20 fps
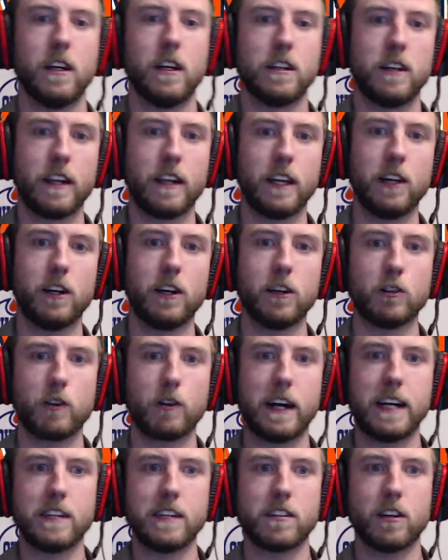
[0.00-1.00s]
Leon
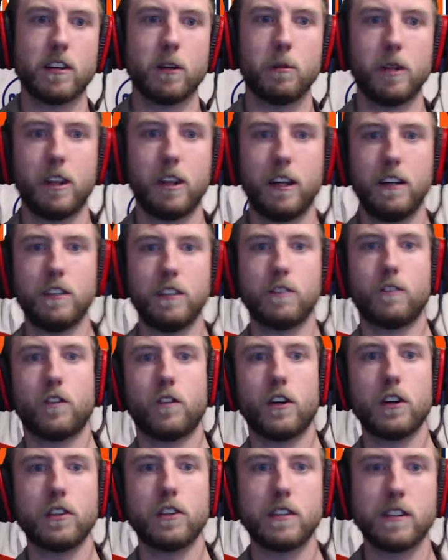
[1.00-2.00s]
Draisaitl with his
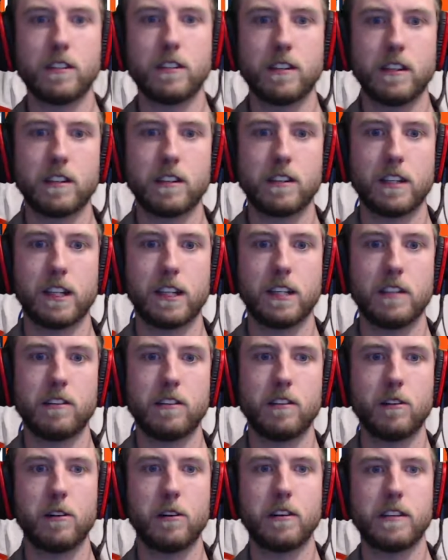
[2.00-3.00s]
first assist of the
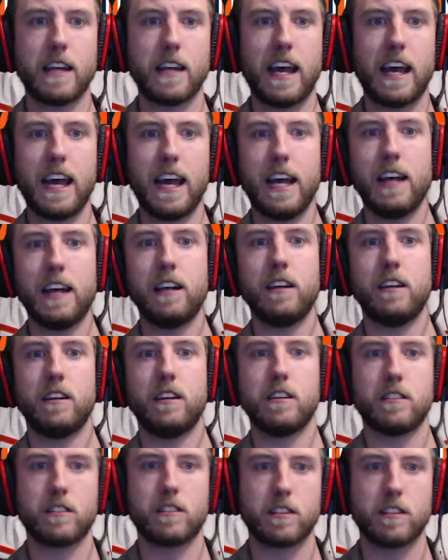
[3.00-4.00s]
series and
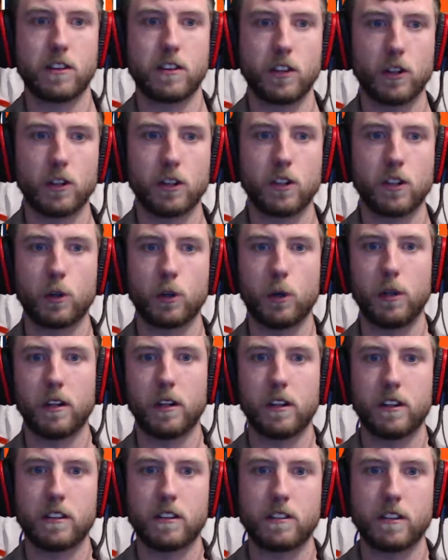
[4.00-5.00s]
his 3rd goal
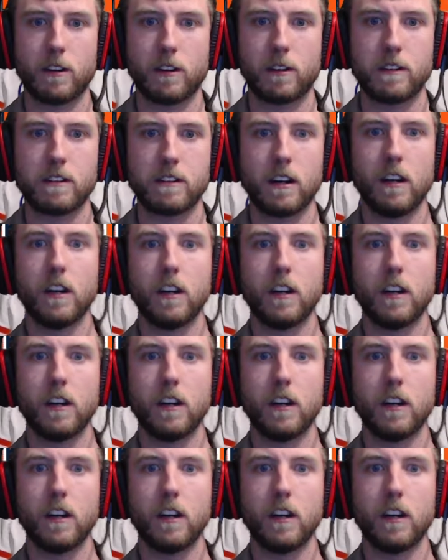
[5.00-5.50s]
of the series.